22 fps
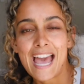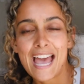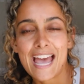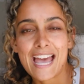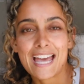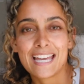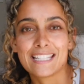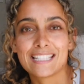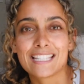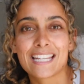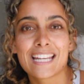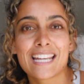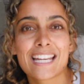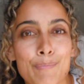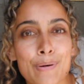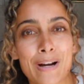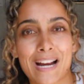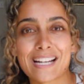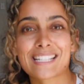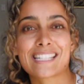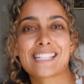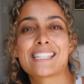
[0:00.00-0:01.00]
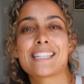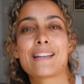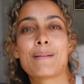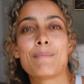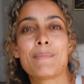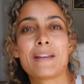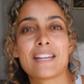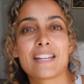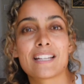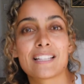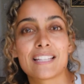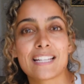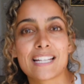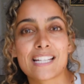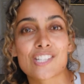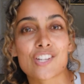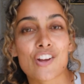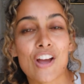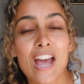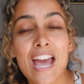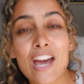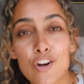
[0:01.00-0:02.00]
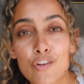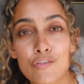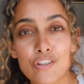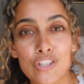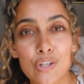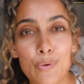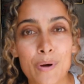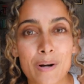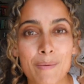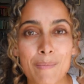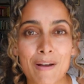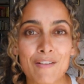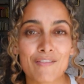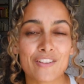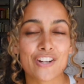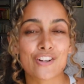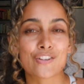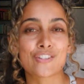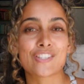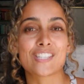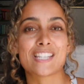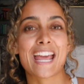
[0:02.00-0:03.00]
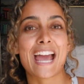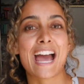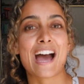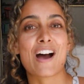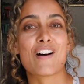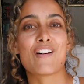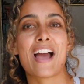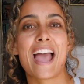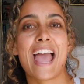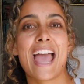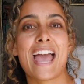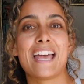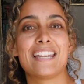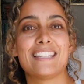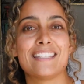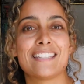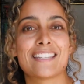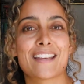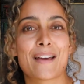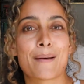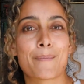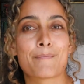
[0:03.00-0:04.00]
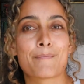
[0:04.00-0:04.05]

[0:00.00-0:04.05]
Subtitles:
and practice immediately. So head over to one of my videos now, and